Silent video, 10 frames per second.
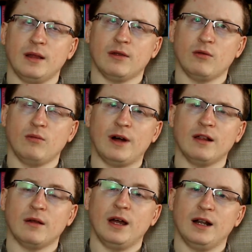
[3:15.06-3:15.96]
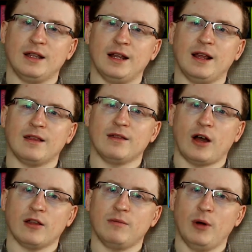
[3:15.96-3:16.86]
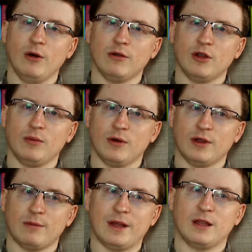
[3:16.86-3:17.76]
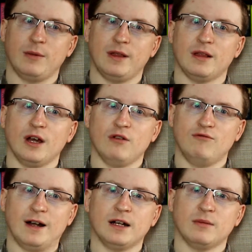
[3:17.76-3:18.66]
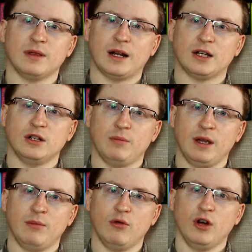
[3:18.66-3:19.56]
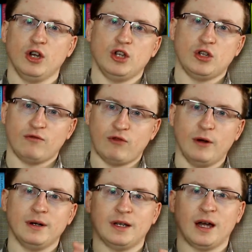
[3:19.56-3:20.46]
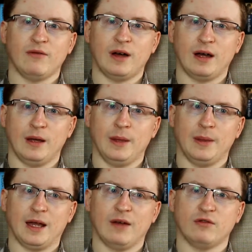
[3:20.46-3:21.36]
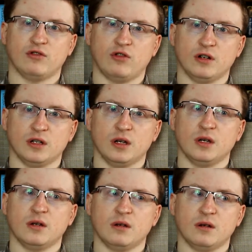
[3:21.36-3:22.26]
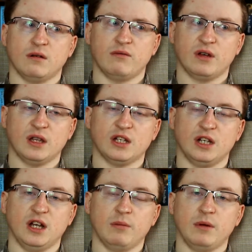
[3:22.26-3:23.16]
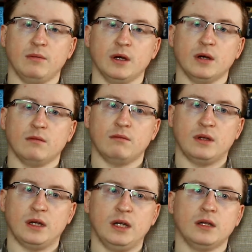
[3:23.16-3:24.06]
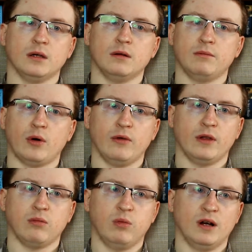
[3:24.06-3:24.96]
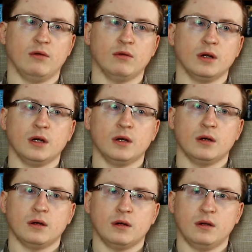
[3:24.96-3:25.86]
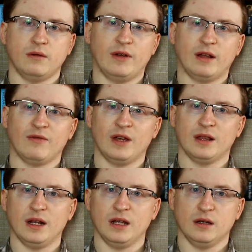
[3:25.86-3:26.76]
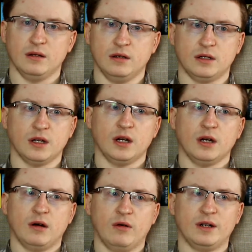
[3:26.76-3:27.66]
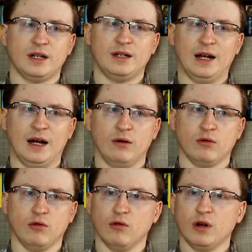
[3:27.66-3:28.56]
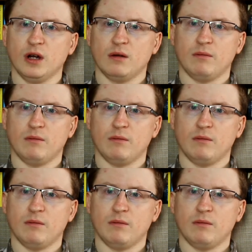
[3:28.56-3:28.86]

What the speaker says: in some ways, indeed it's not supposed to, because it's meant to be this random selection of people thrown together, and then they have to try to essentially not be eaten by this world and the various things in it, and hunted down or